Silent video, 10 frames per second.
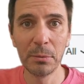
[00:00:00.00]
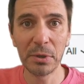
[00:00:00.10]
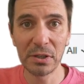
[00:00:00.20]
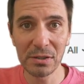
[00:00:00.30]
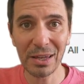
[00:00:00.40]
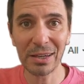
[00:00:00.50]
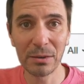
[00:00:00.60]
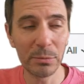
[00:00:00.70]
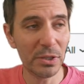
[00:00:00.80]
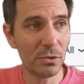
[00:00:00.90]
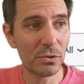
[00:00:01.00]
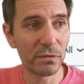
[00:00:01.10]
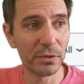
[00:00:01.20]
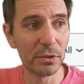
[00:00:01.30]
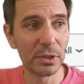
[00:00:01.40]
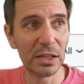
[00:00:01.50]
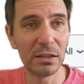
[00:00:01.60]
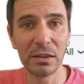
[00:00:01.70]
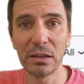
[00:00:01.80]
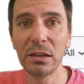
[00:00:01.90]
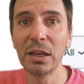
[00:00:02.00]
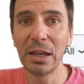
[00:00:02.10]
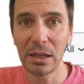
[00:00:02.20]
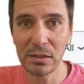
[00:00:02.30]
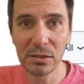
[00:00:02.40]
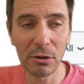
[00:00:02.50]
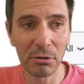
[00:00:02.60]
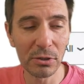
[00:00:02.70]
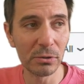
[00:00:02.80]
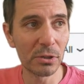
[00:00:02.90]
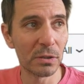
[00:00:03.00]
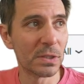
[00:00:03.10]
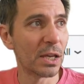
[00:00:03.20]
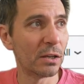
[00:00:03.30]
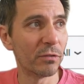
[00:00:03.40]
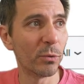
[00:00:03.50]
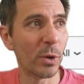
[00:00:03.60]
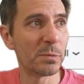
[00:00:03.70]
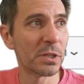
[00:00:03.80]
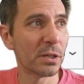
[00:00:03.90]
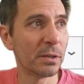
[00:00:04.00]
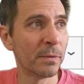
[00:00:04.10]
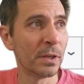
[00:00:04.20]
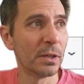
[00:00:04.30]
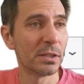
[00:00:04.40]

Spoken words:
because that can be used for looking at the historical content of a website,